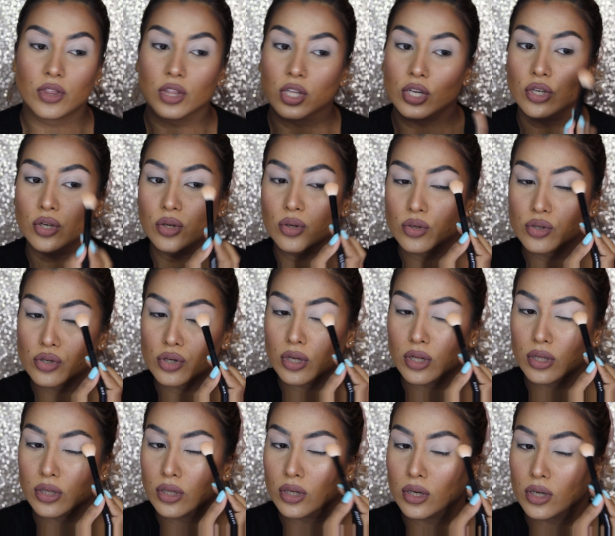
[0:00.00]
the
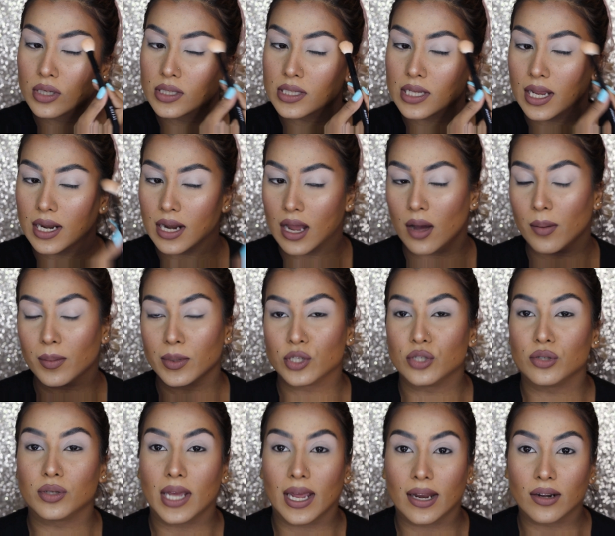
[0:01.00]
neutral looks and how
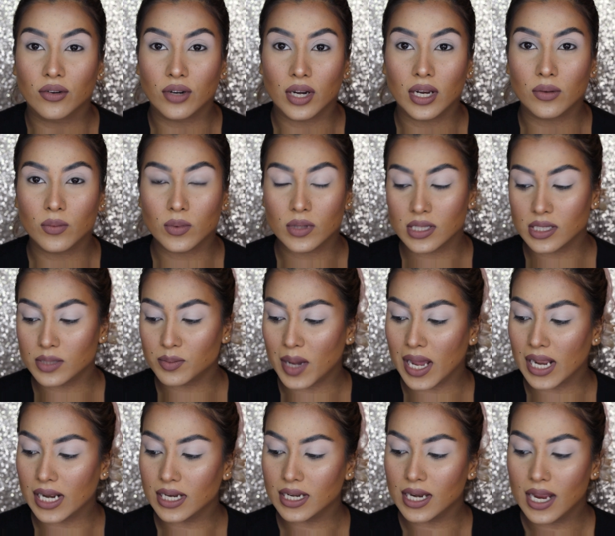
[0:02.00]
much you can create with this
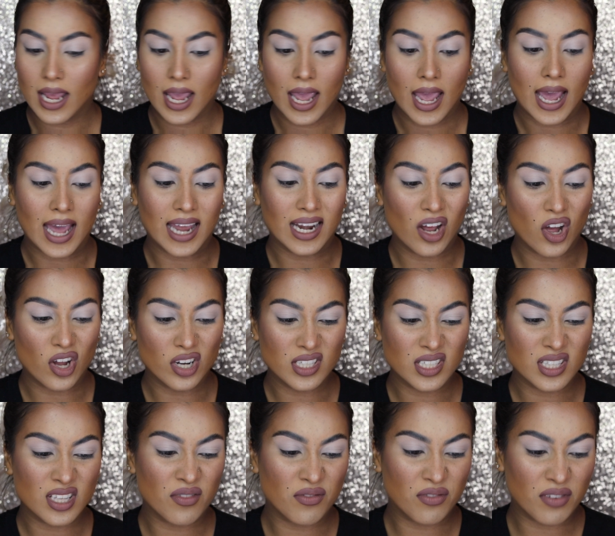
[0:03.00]
palette. And I
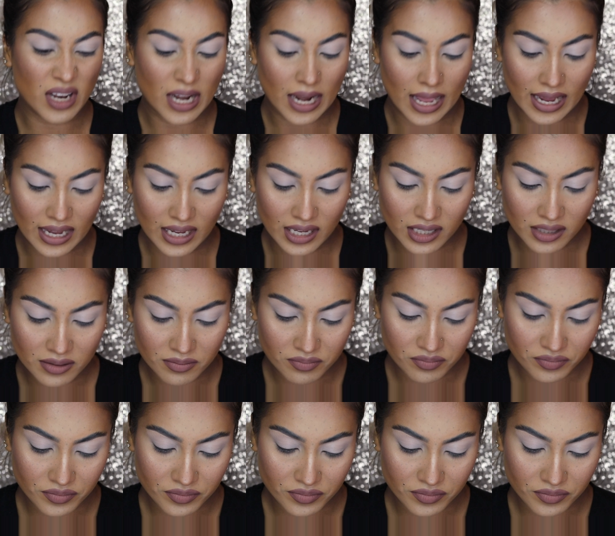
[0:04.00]
honestly feel like